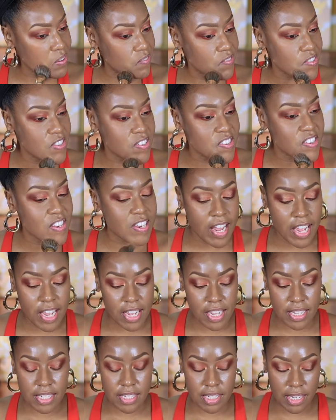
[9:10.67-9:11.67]
If it
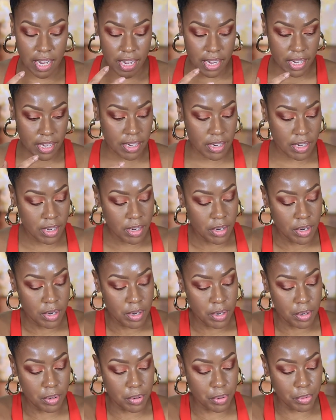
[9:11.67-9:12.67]
stays like
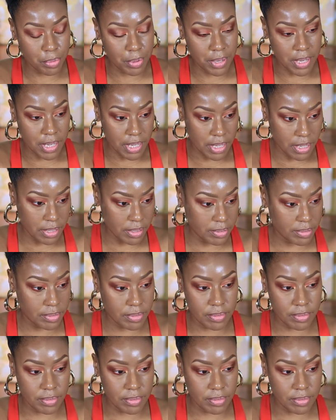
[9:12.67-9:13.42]
really